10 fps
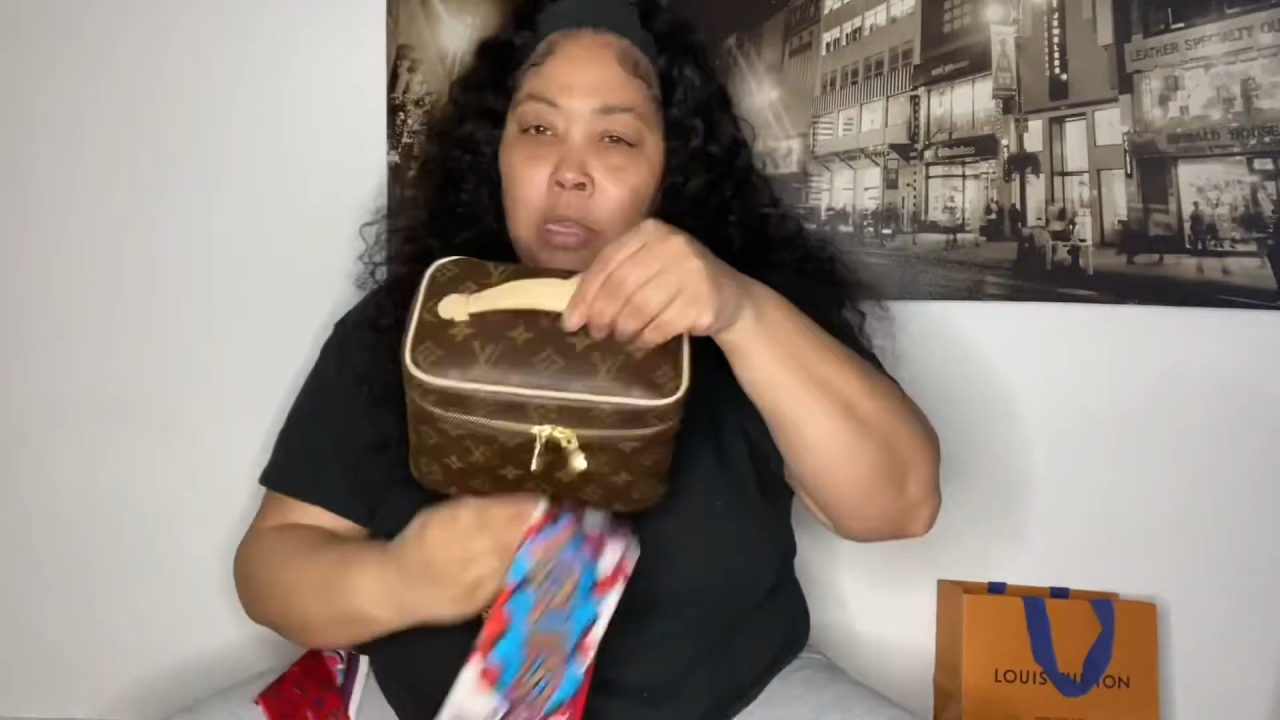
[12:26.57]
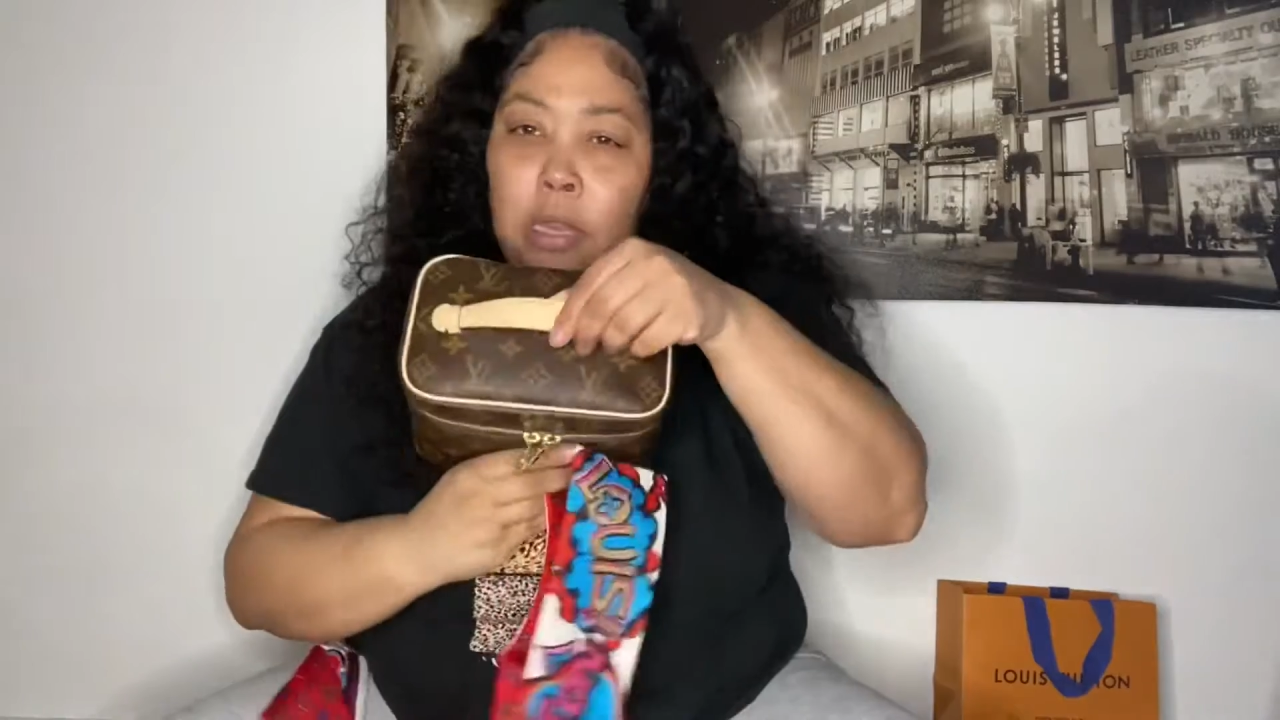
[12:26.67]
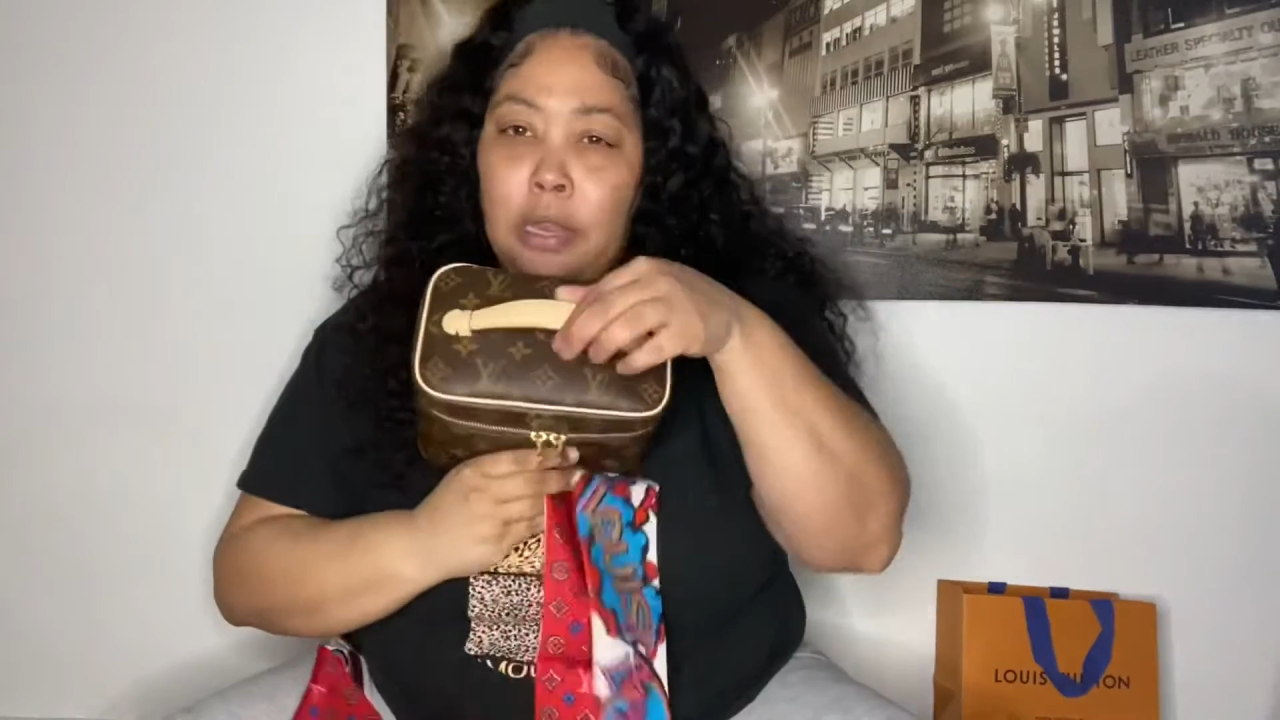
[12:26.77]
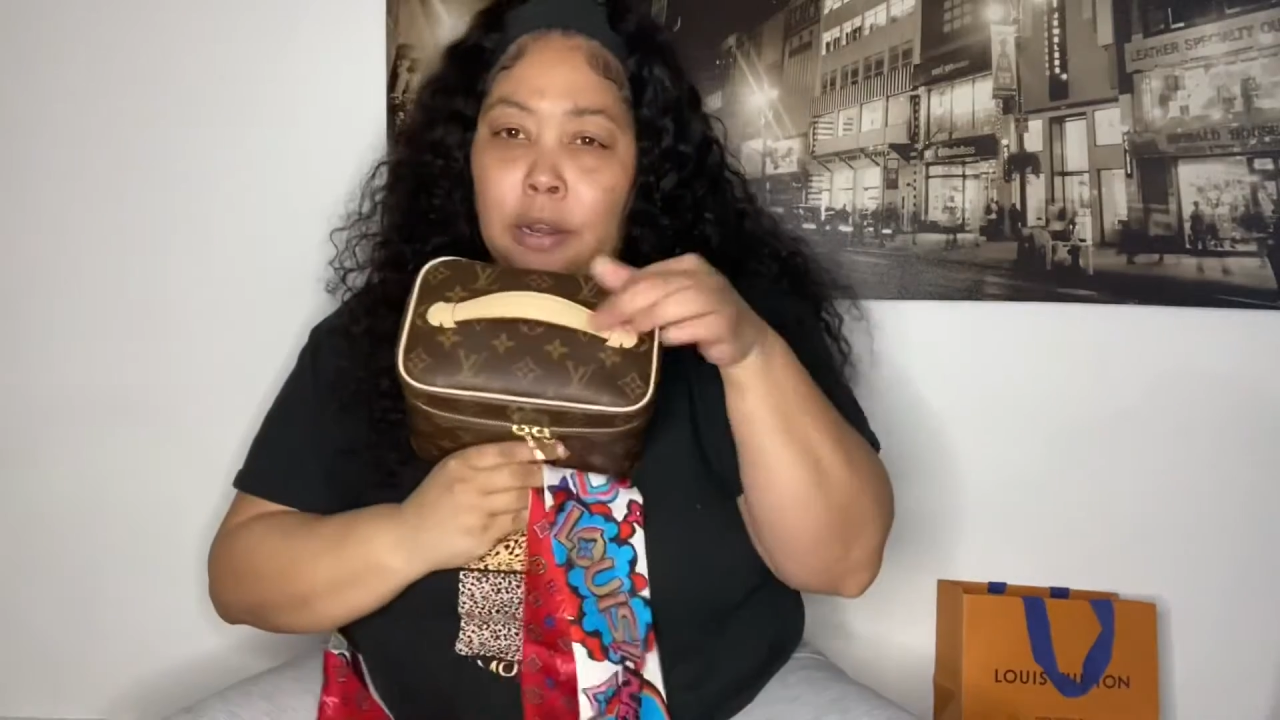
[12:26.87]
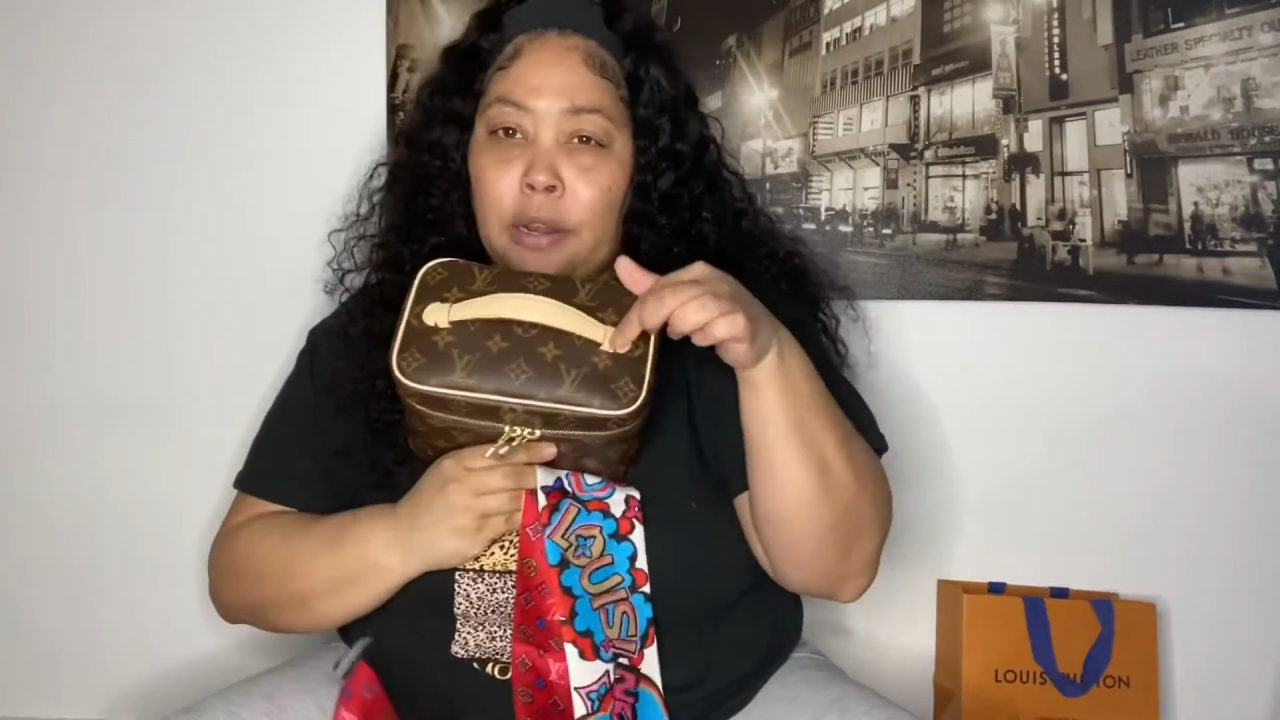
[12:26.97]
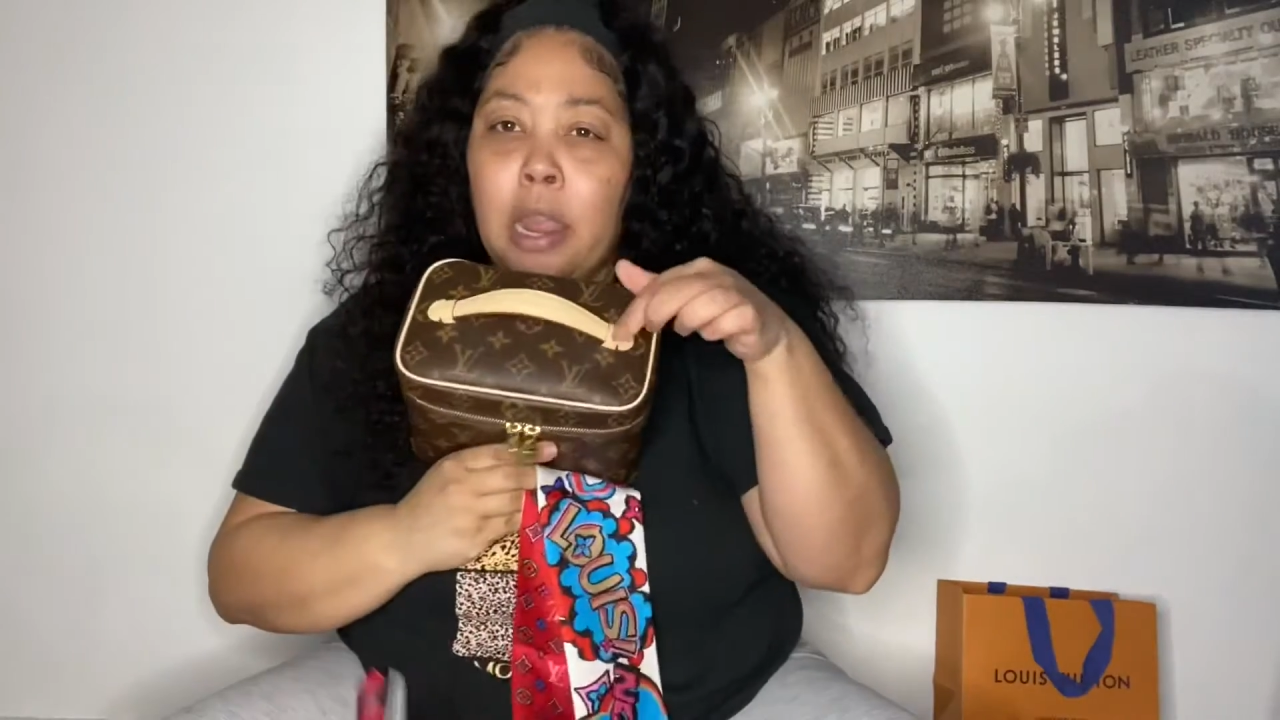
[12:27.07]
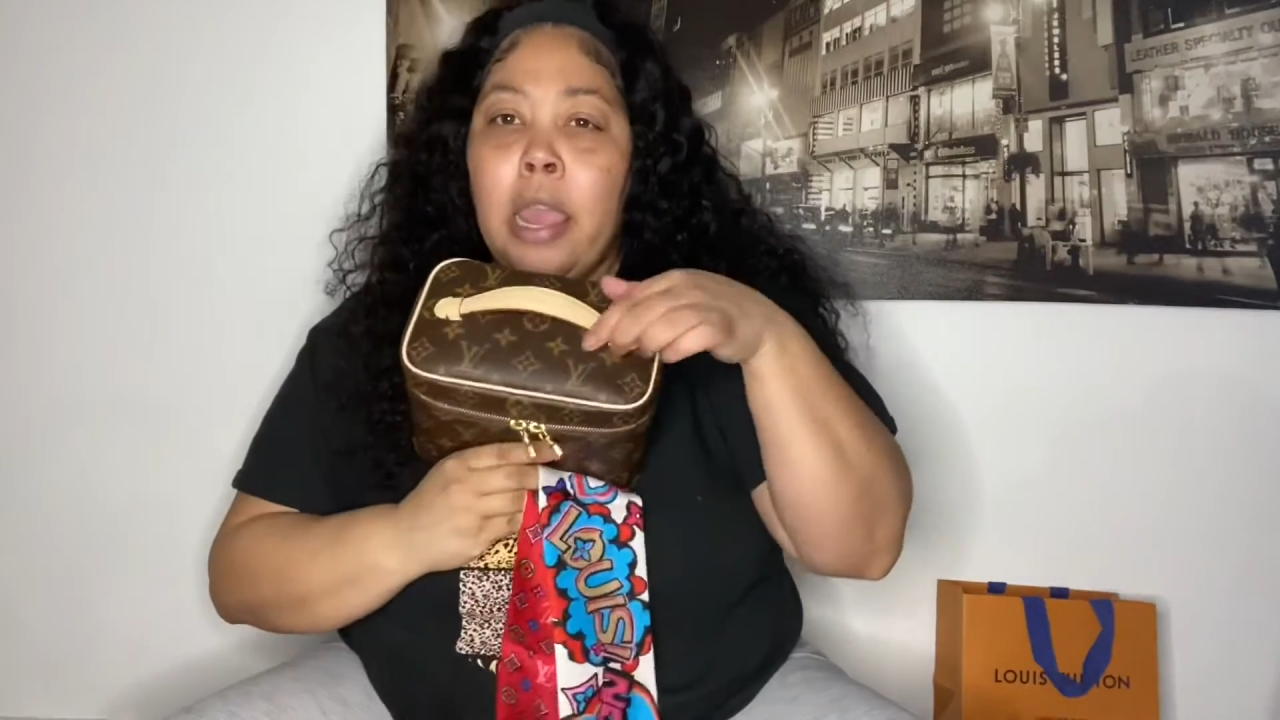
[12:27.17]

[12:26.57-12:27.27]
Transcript: here,